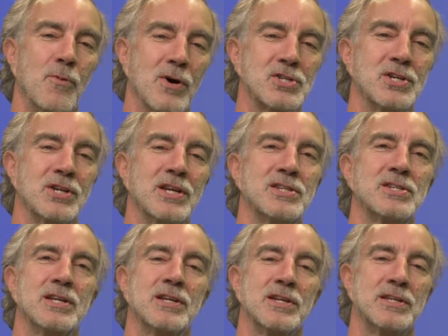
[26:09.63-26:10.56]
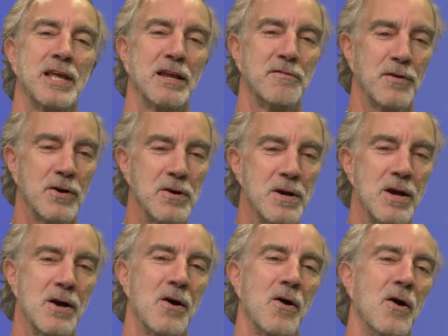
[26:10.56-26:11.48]
Washington, D.C. to Denver
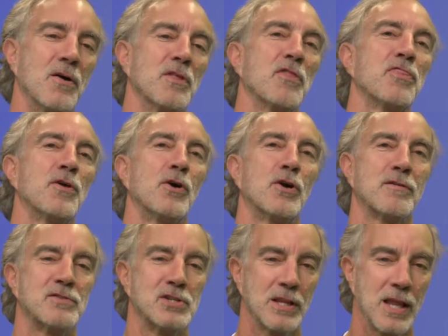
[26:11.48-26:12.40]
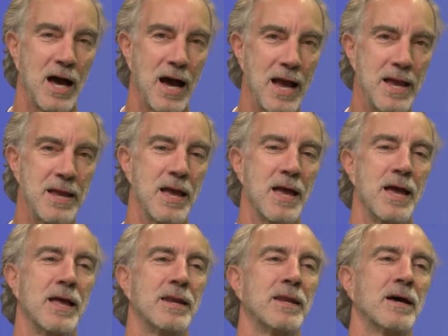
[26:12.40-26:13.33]
on the 3rd of July,
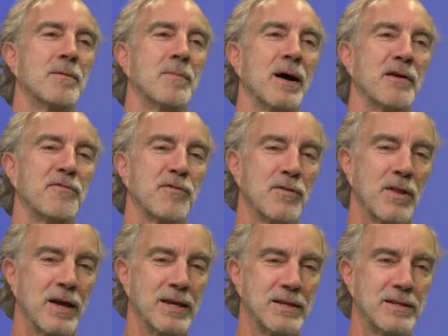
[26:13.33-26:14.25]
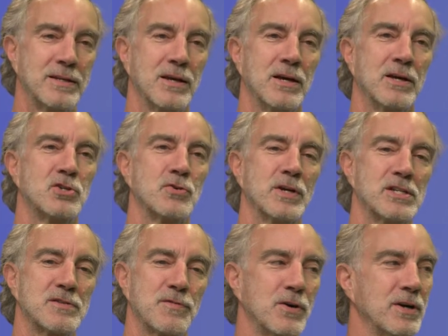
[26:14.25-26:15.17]
and uh, my flight uh,
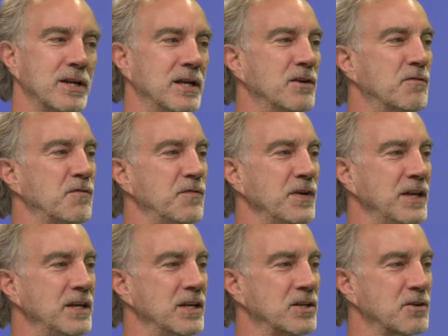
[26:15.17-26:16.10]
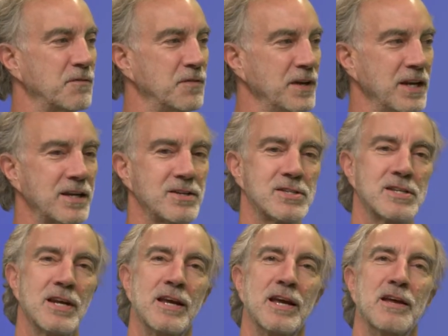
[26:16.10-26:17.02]
transferred in Fe- into Phoenix.
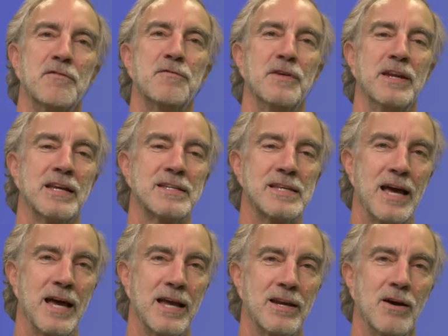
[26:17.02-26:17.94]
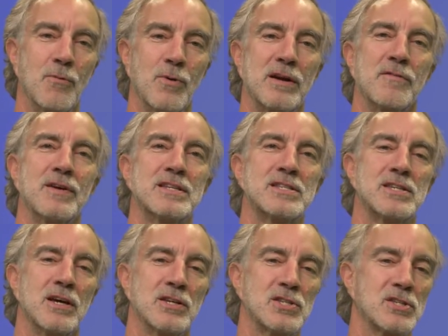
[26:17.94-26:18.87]
And Phoenix had uh, one of its
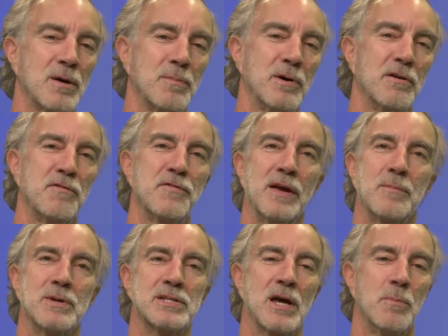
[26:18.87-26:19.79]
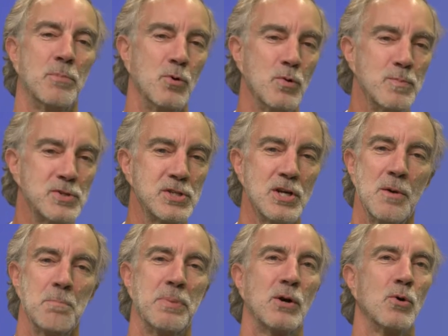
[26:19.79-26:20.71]
uh, summer famous haboobs,
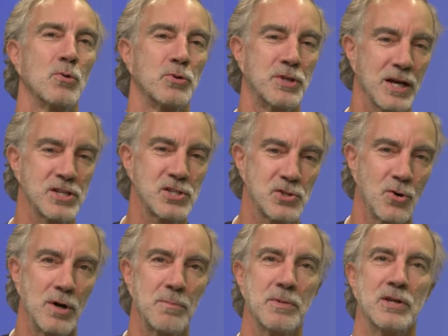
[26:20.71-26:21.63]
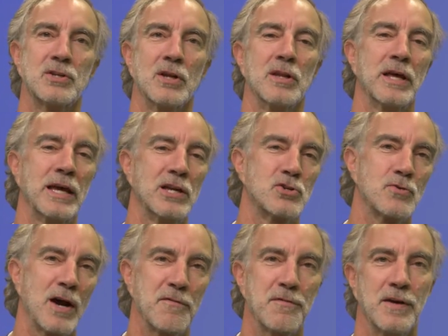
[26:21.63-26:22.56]
big old dust storm that delayed
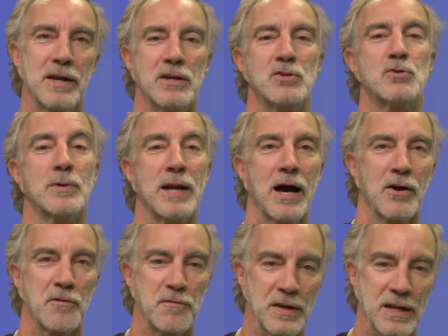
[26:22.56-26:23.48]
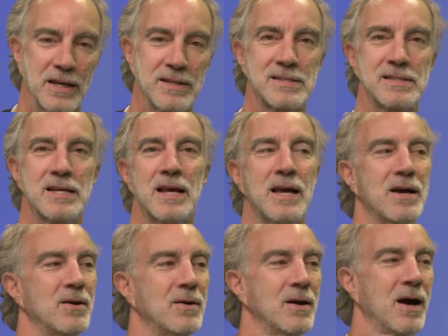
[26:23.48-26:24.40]
traffic into and out of Phoenix.
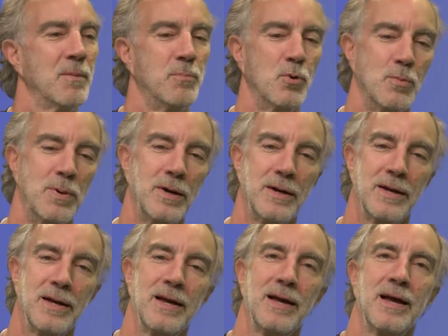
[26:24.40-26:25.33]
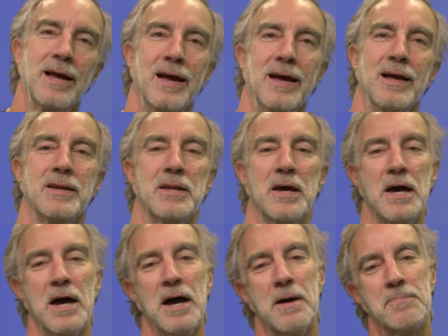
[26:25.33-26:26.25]
Haboob, huh? Haboob. I never heard that and, before.
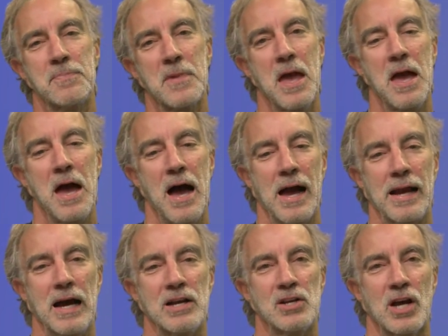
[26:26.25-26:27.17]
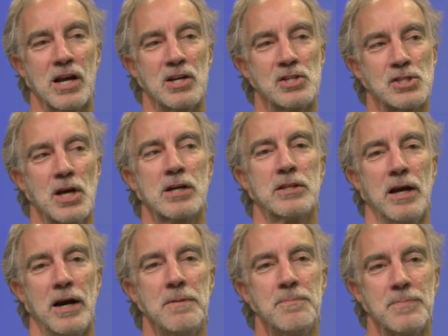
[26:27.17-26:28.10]
Uh, I got I got stuck
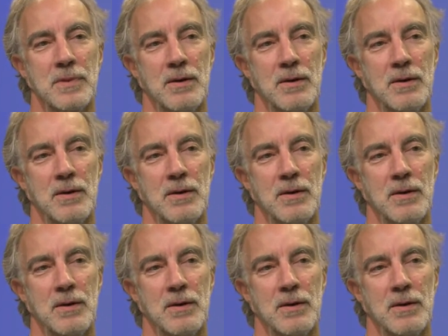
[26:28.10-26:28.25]
there.